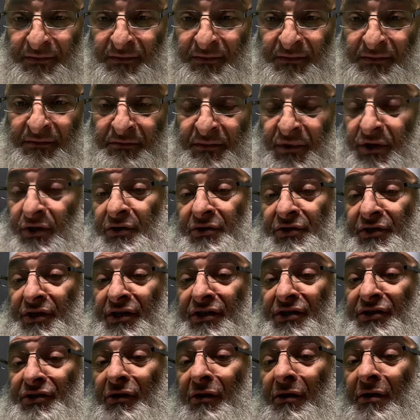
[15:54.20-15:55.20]
because there is
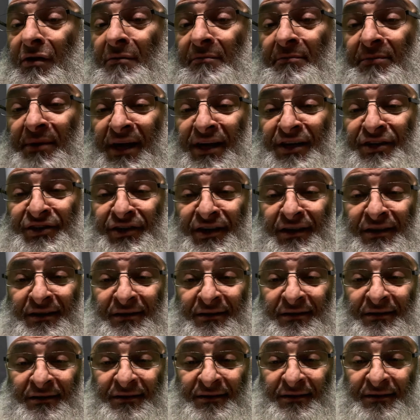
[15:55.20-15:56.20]
no compulsion
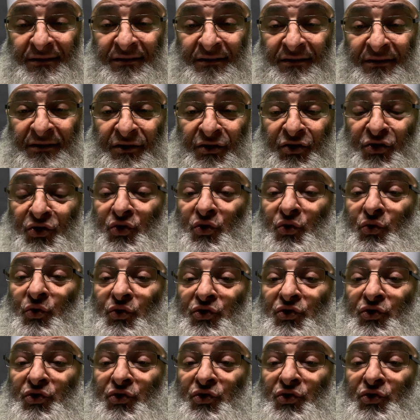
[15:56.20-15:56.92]
to